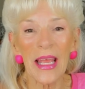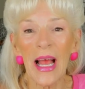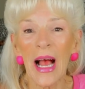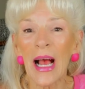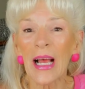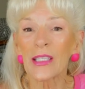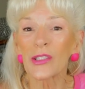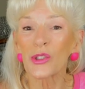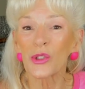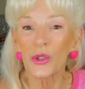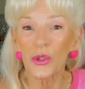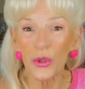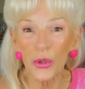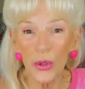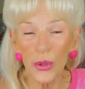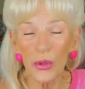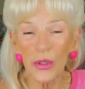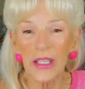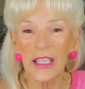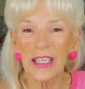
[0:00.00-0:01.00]
I
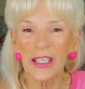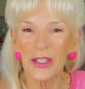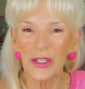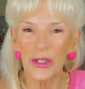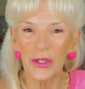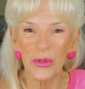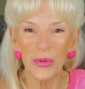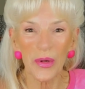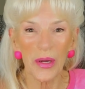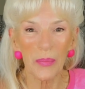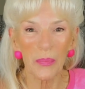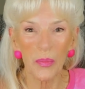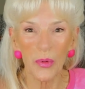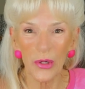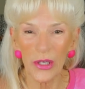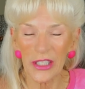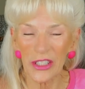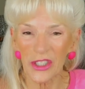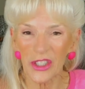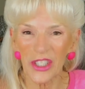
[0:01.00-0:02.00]
truly do
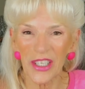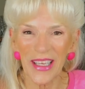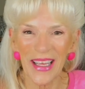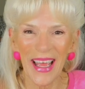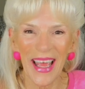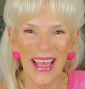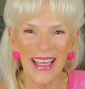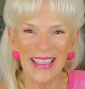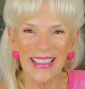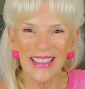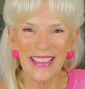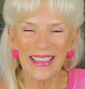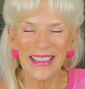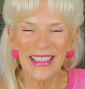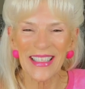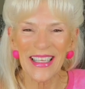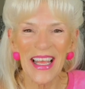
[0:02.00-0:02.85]
appreciate it.